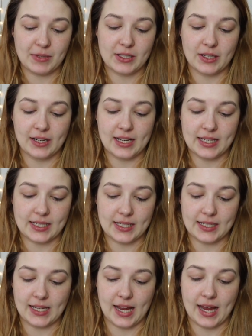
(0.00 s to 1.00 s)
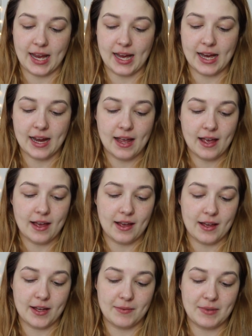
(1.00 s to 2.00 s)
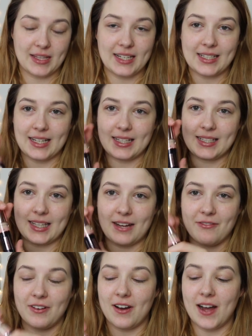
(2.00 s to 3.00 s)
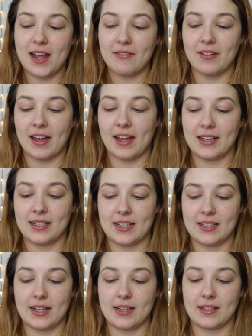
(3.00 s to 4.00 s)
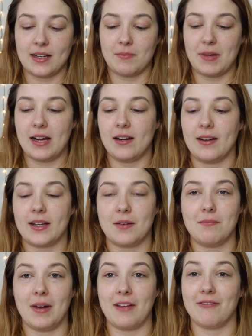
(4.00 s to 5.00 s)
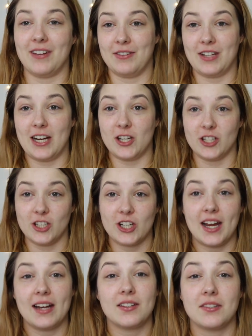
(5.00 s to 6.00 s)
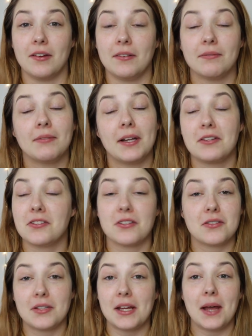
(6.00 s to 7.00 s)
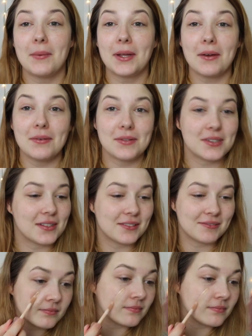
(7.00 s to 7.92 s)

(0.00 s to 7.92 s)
So let's see. This is C5 and this is going to be like my foundation shade, so let's just see how it goes.